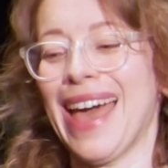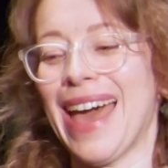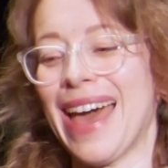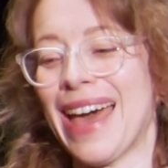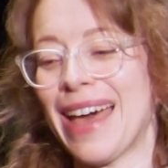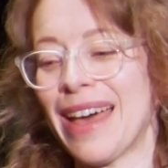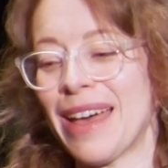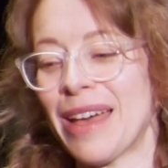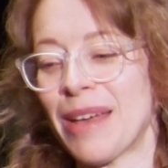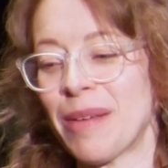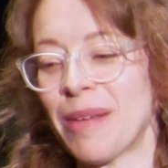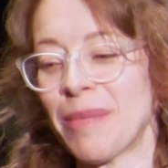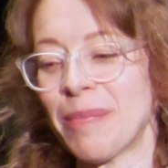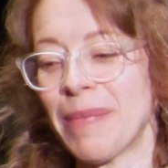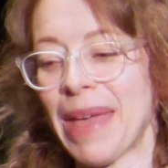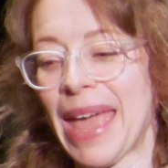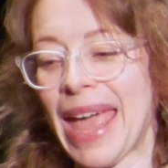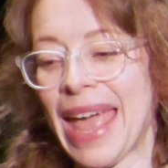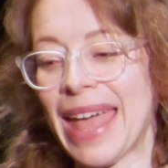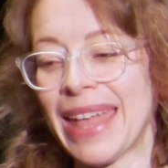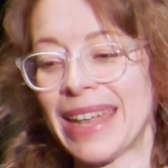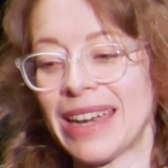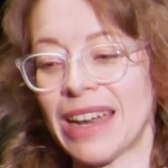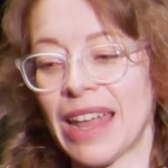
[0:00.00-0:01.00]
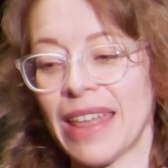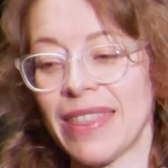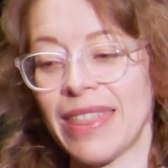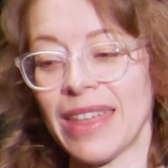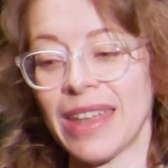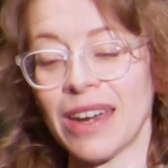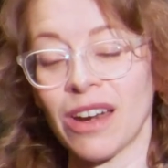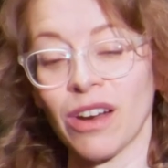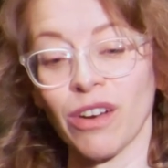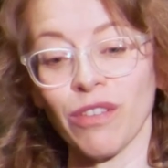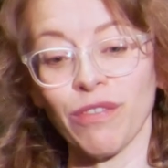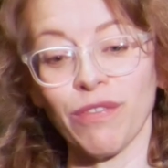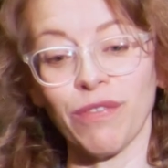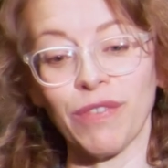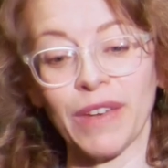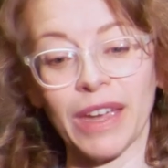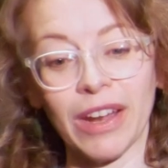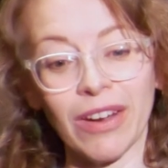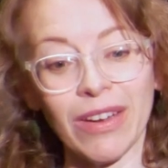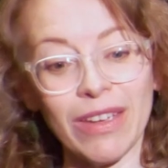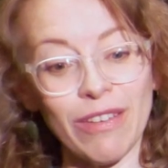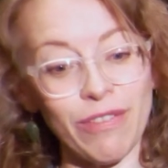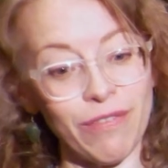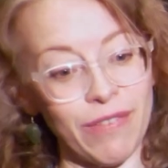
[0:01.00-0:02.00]
And then our
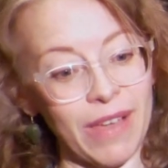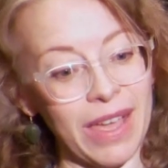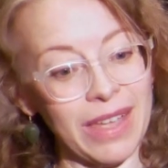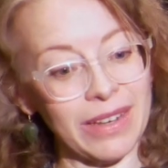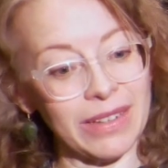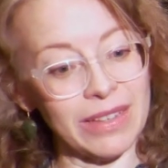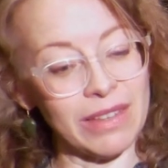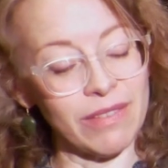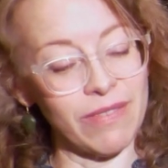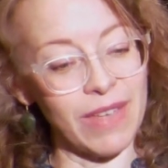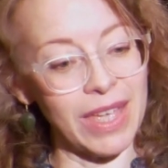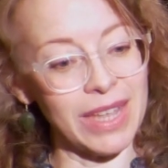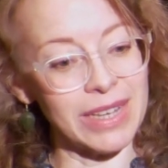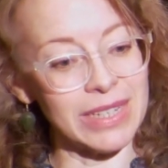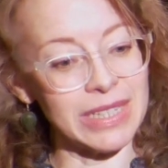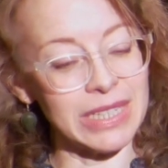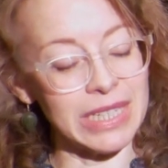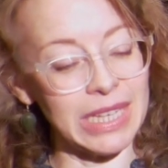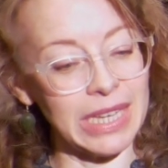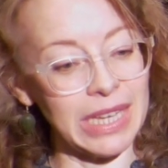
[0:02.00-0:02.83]
very final event